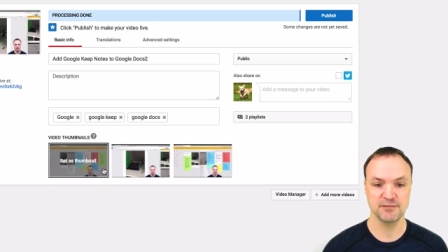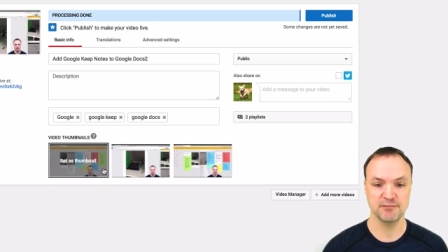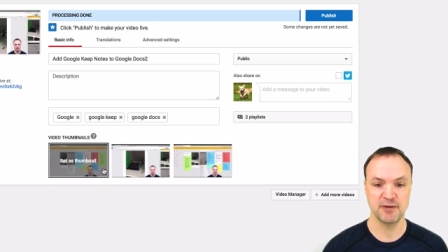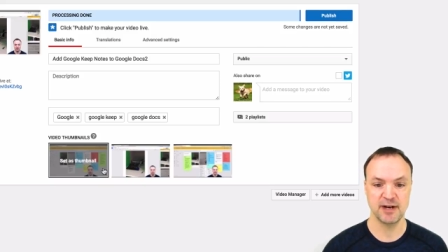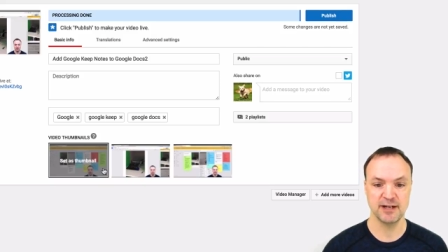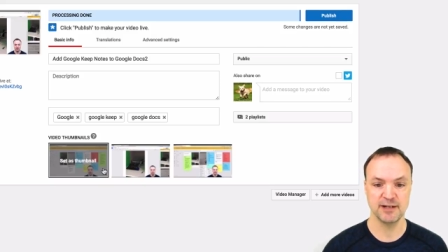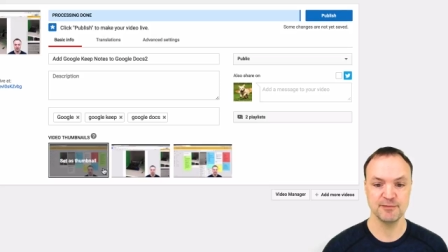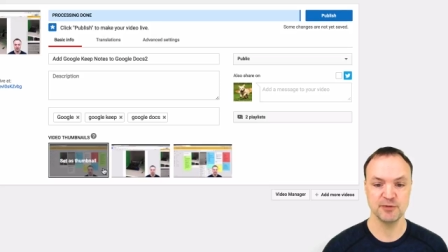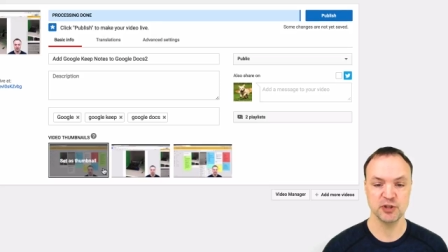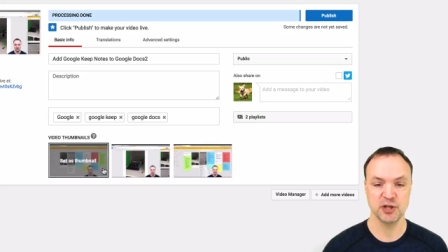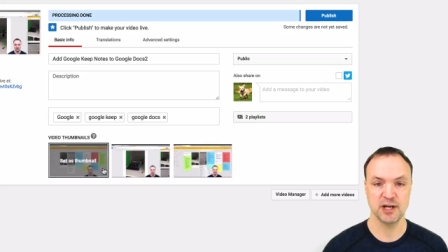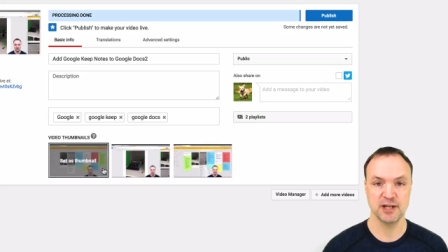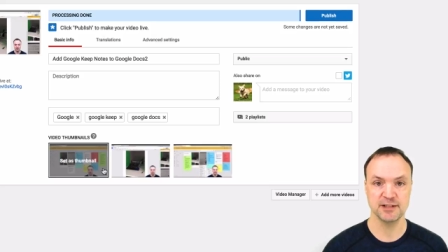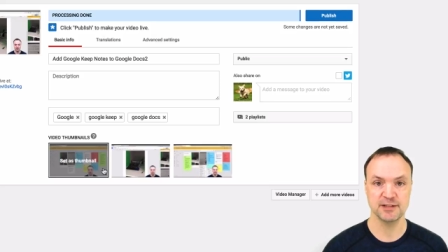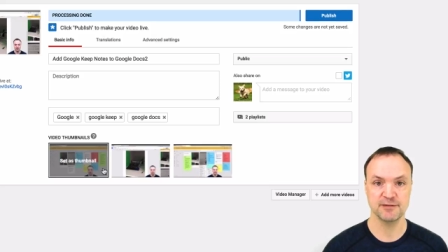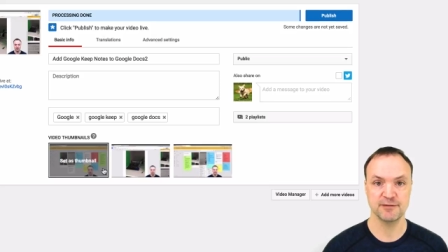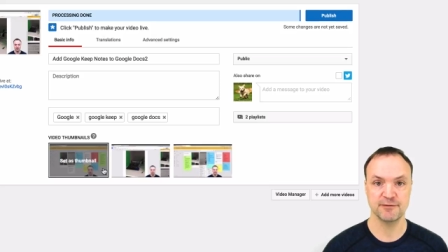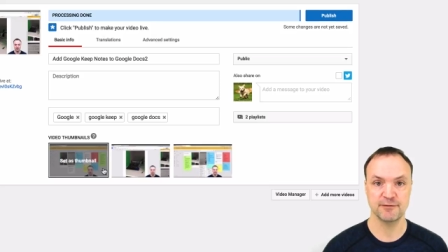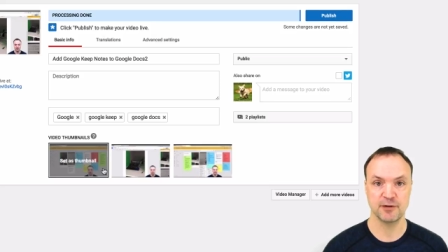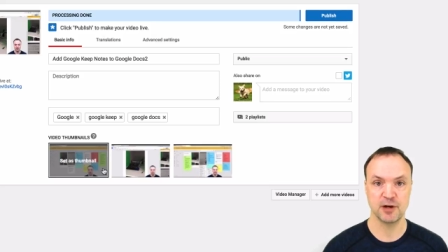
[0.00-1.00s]
random shots
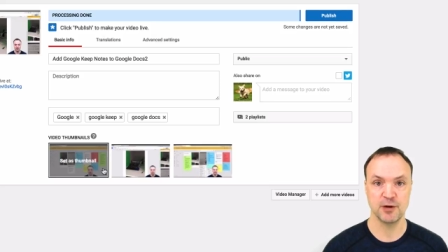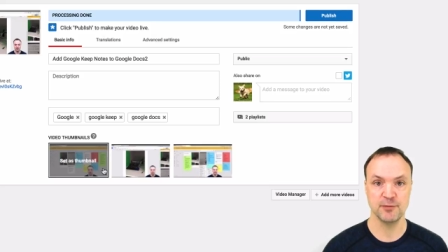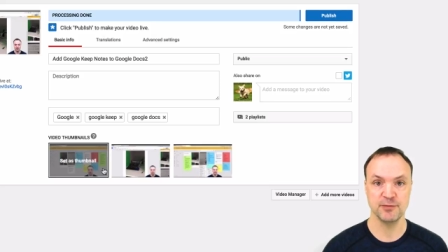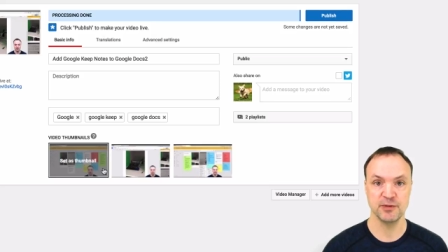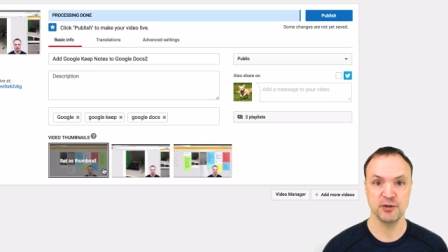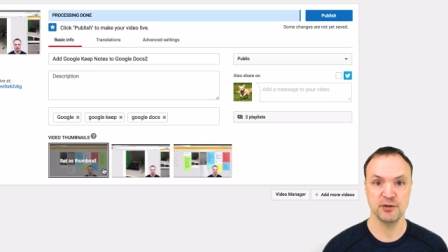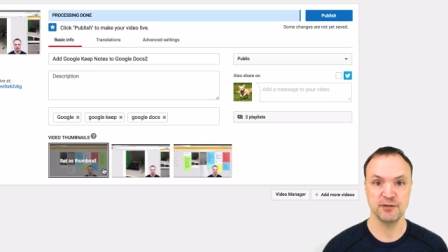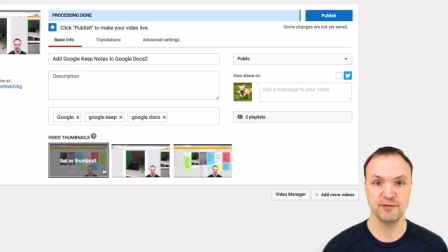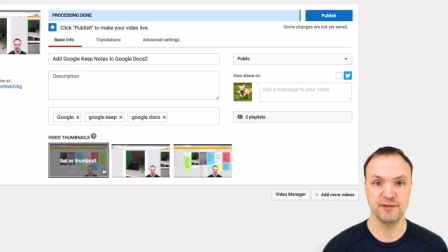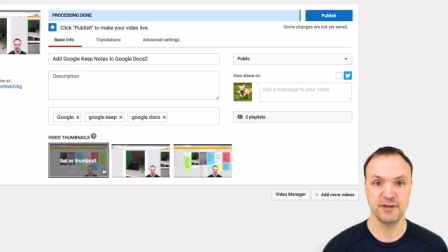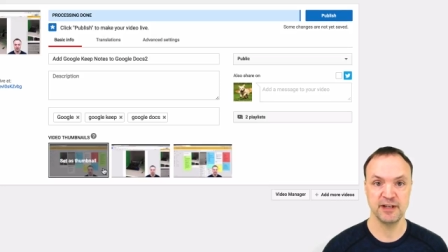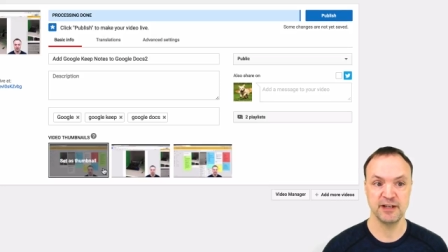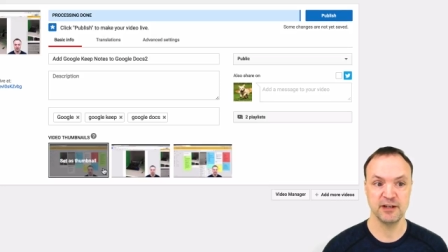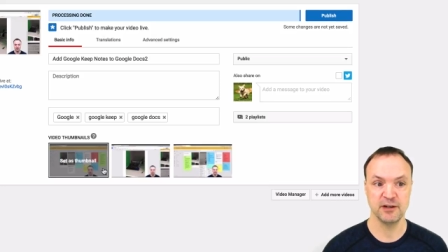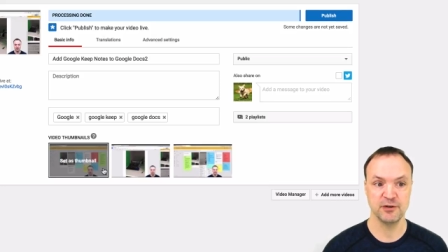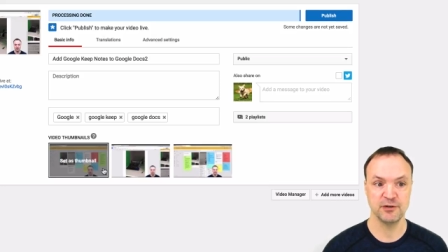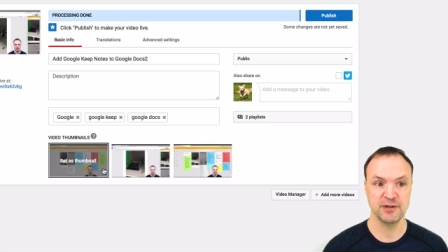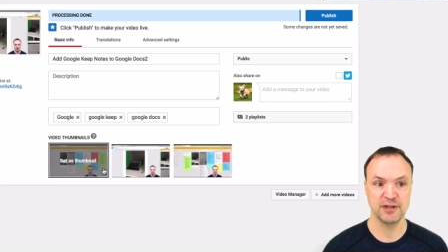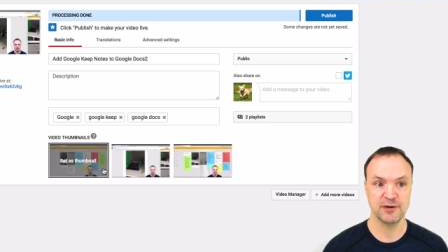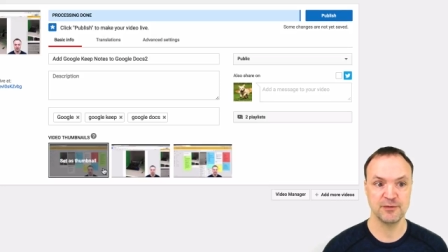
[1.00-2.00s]
from your
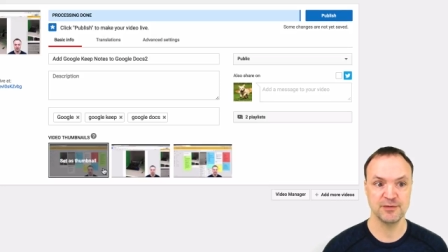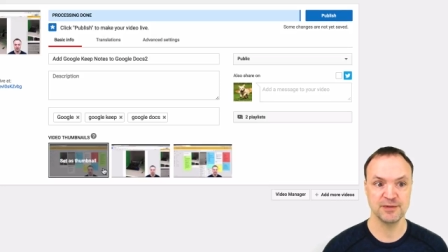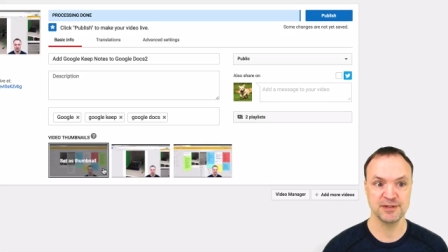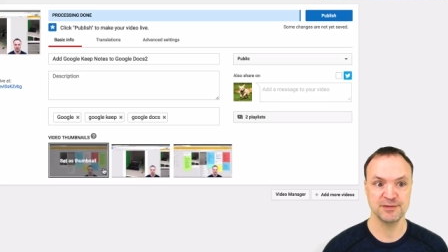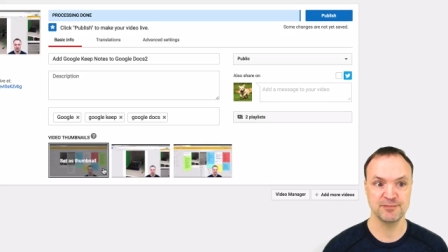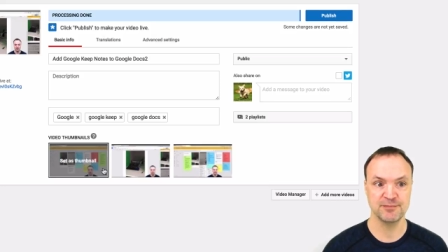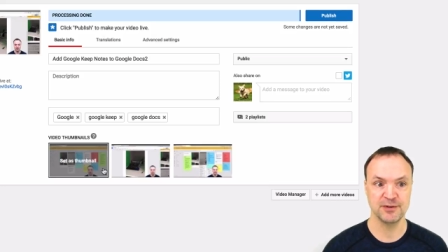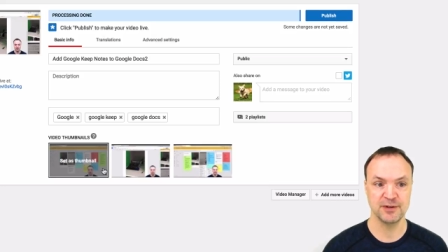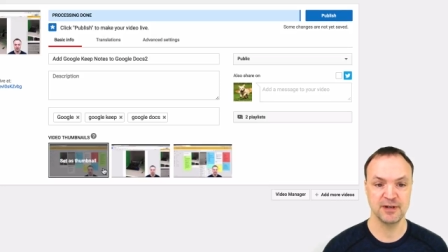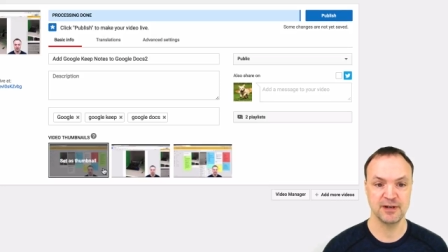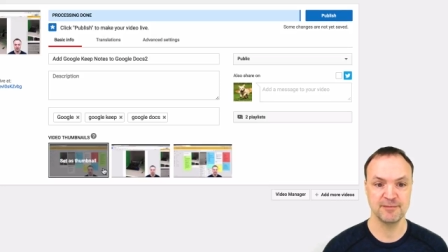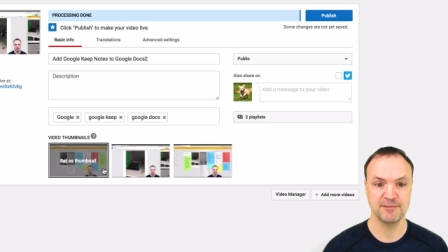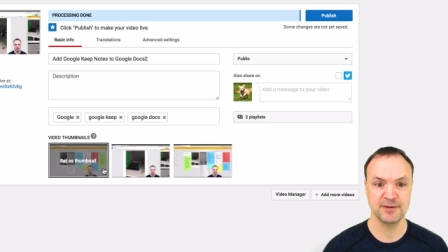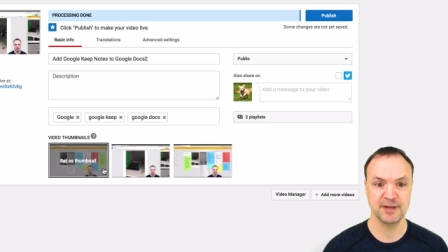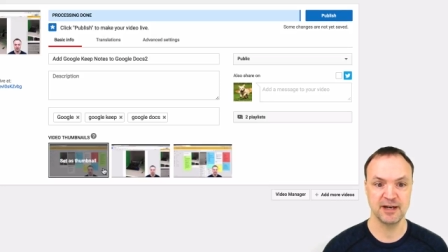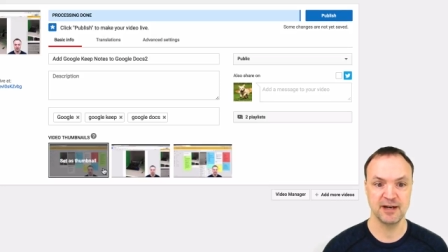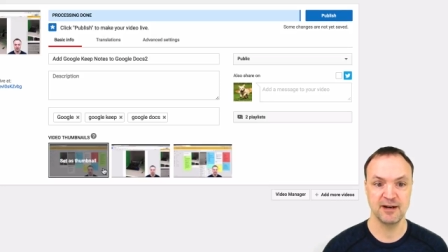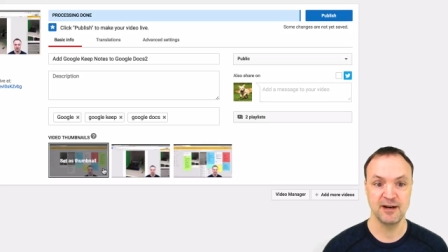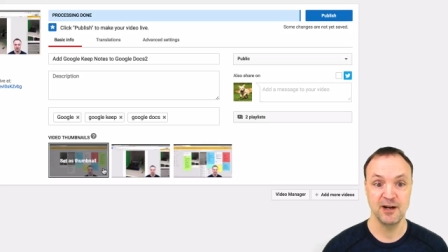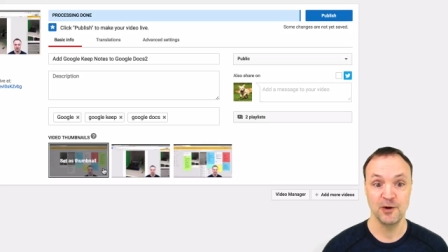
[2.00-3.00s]
video that was put up
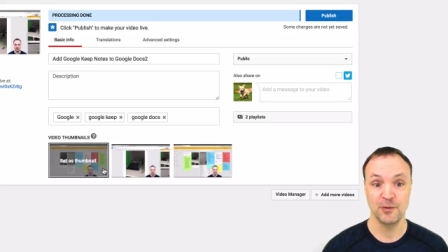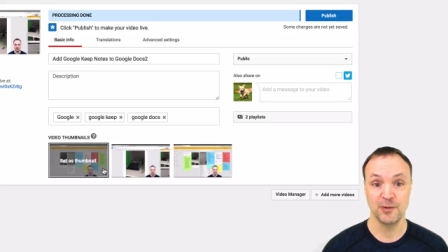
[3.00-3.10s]
there.